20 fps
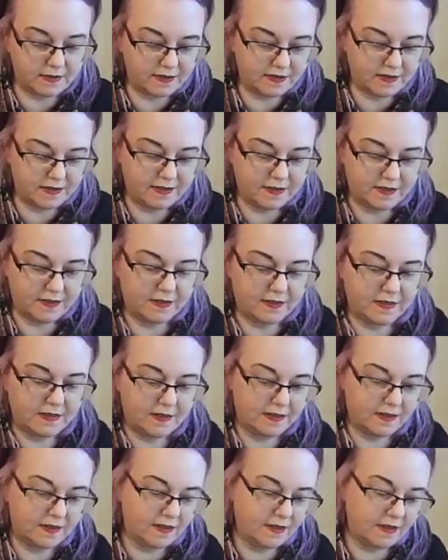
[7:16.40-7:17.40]

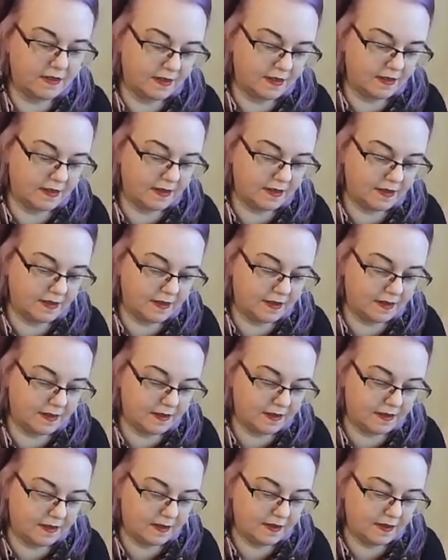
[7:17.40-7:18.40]

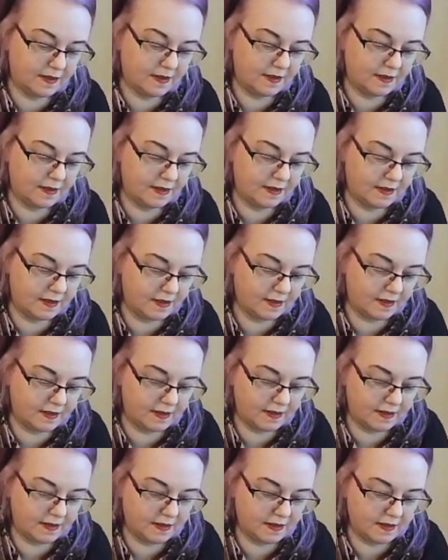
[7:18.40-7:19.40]

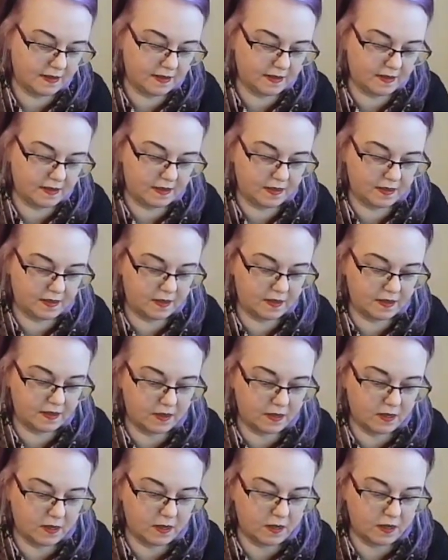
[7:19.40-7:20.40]

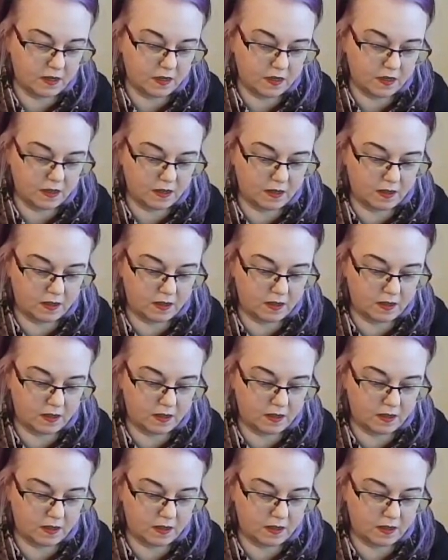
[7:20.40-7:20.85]
Nothing is said.